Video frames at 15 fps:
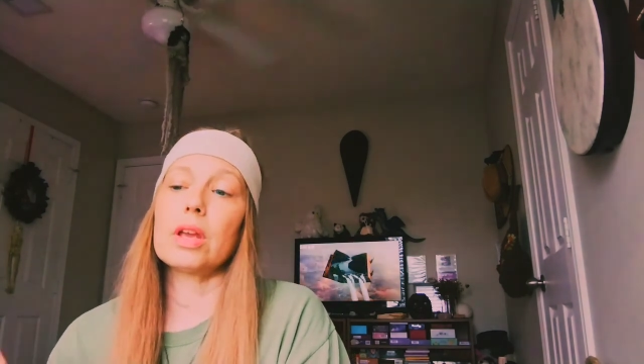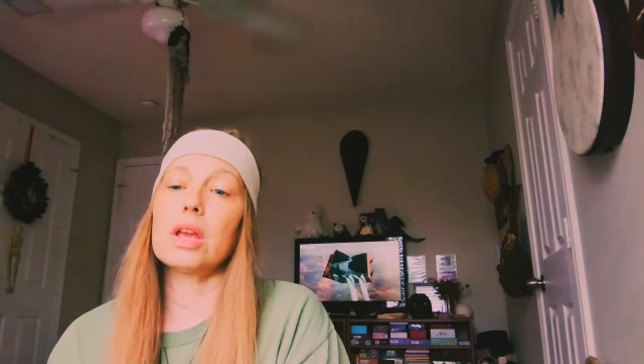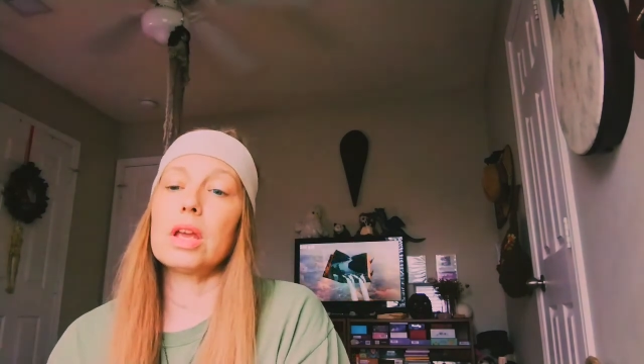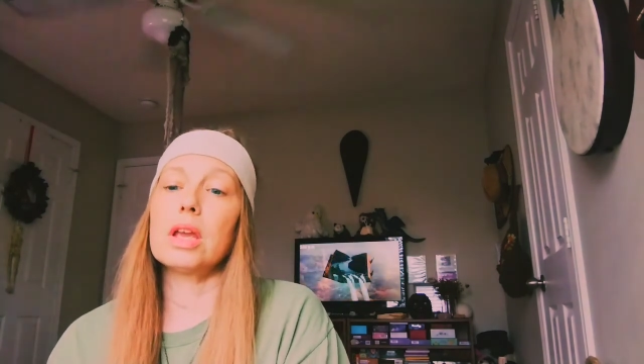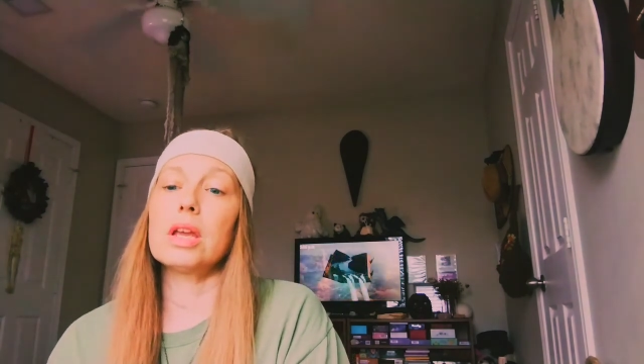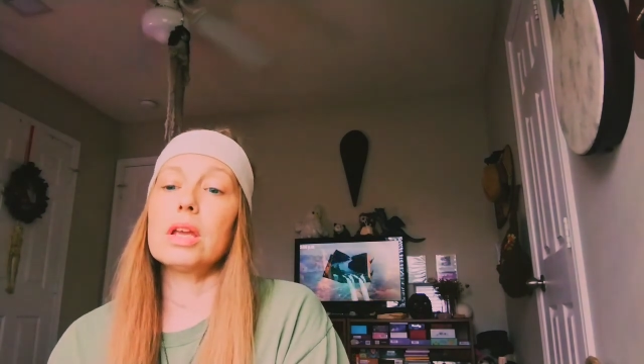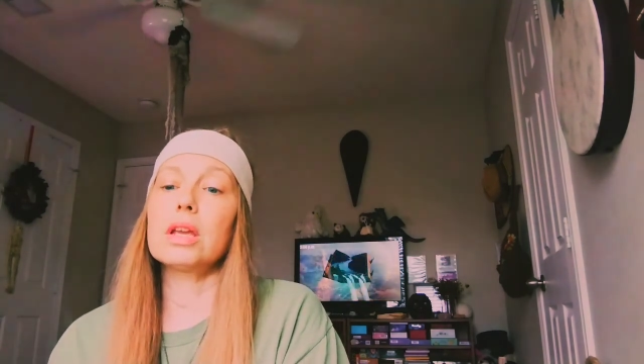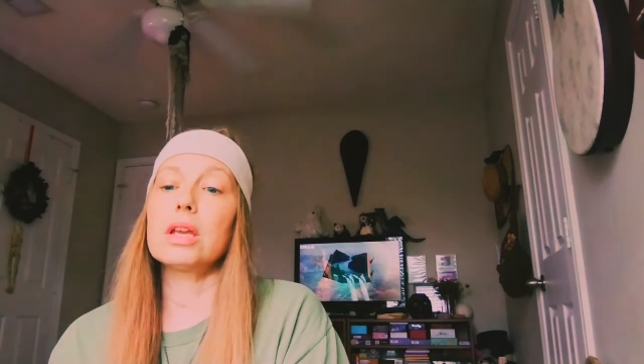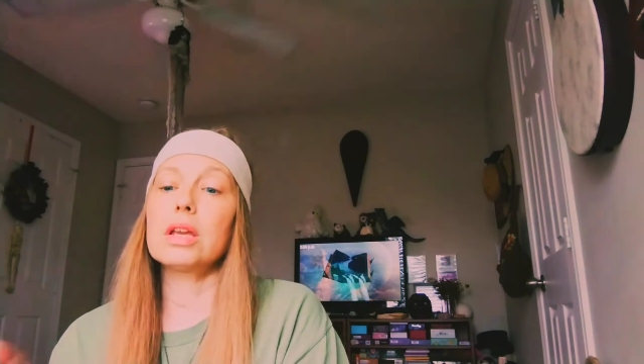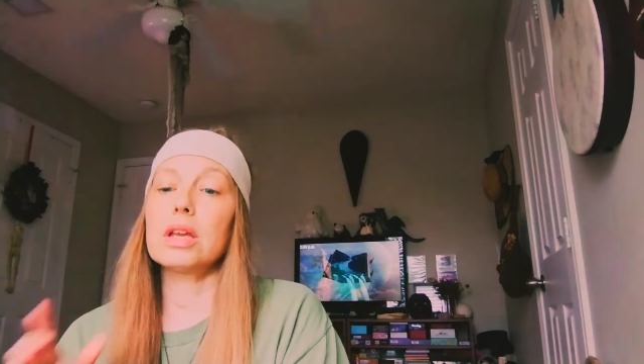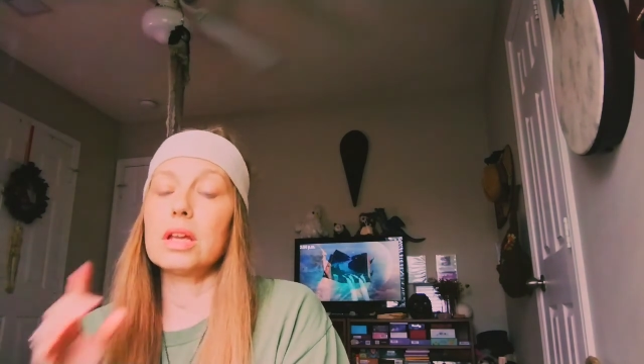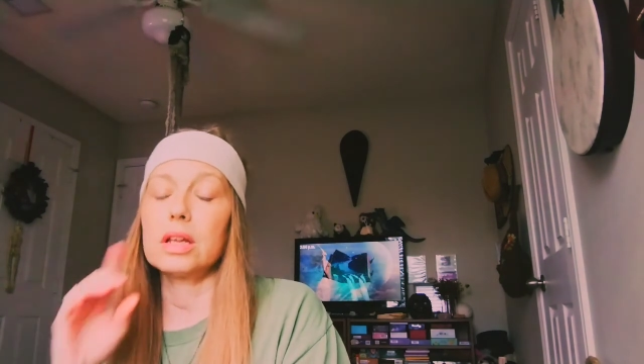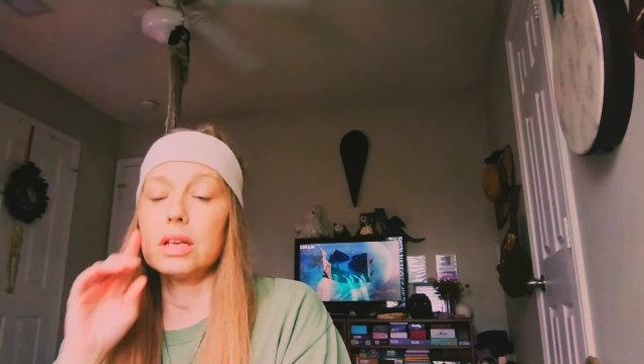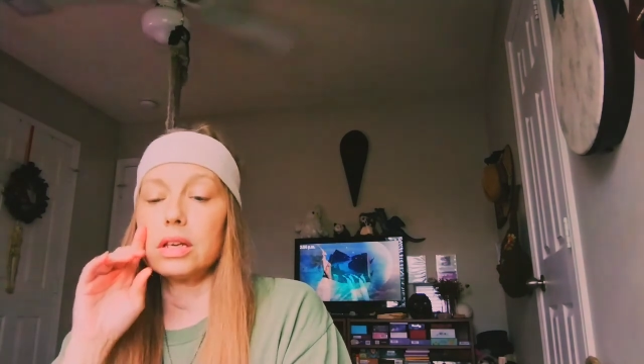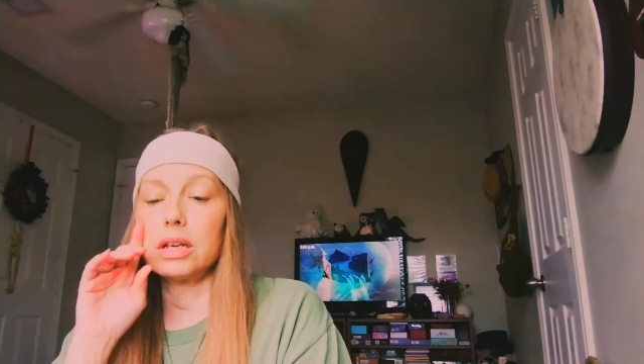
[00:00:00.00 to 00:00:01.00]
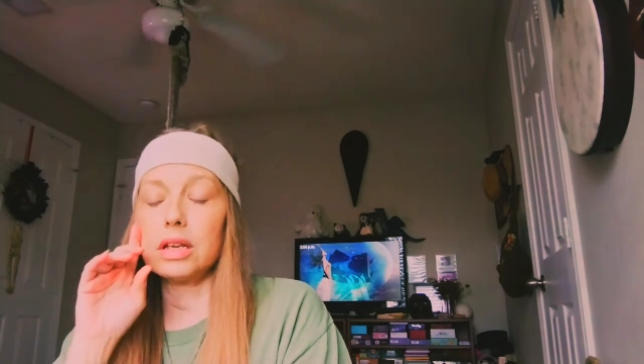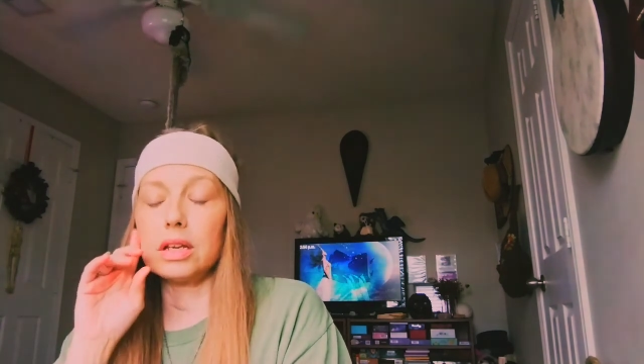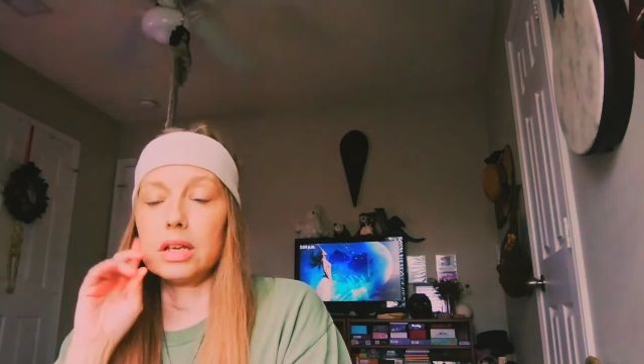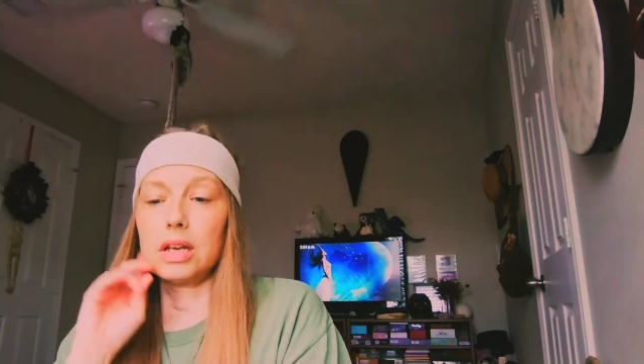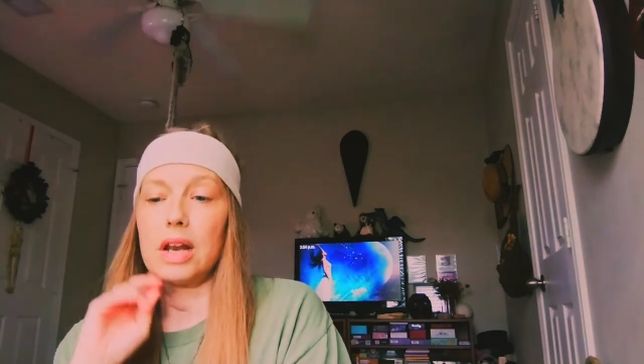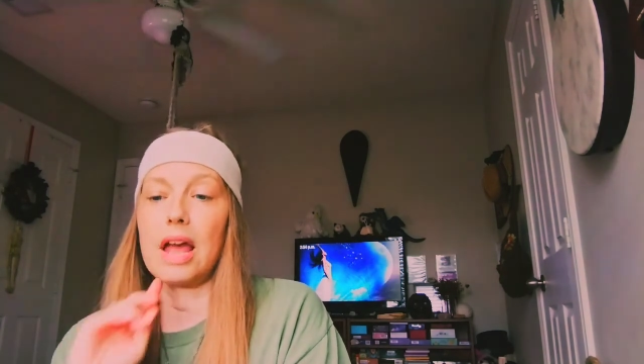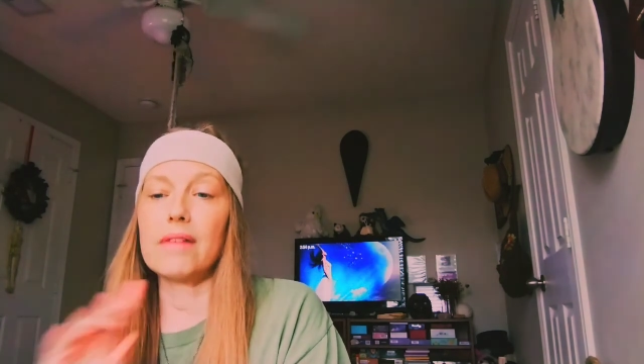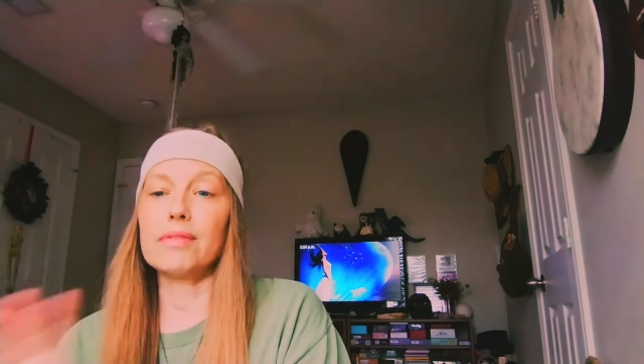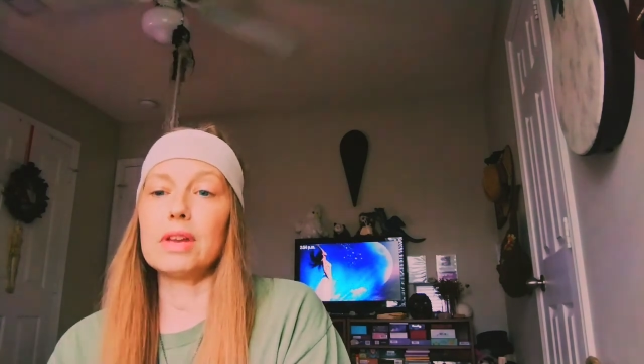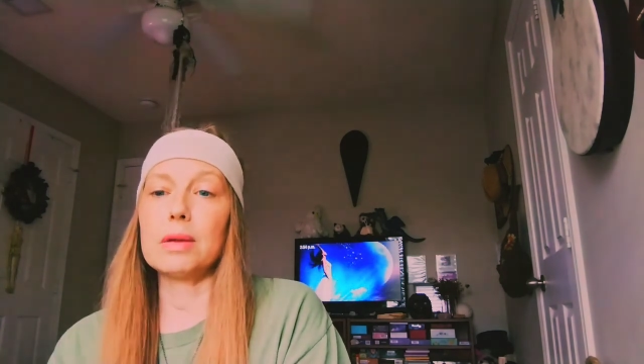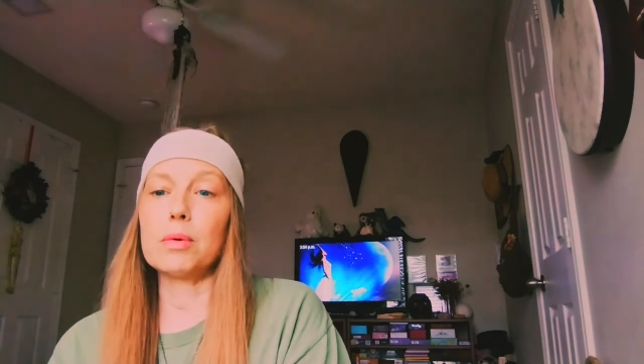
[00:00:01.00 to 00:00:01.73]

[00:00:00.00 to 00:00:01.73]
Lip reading: he can have